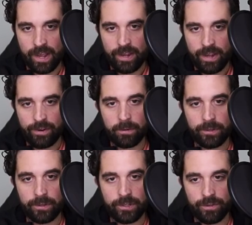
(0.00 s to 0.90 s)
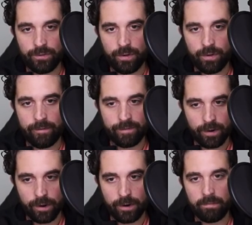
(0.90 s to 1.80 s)
you're able to
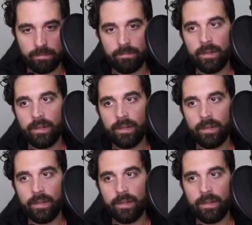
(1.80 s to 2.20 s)
affirm